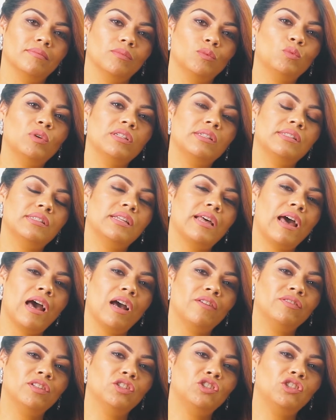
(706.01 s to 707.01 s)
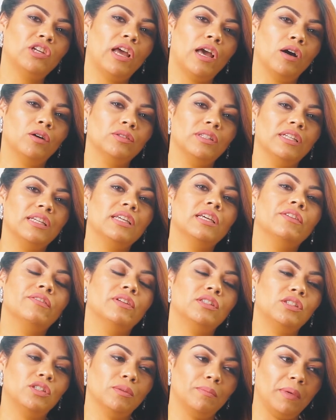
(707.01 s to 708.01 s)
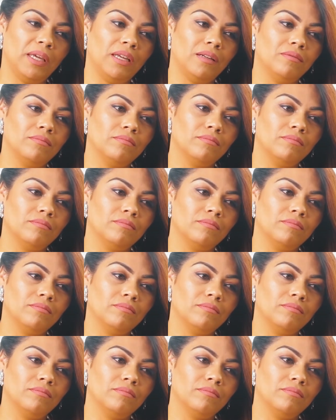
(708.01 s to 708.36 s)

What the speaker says: was to have the child and give it to me.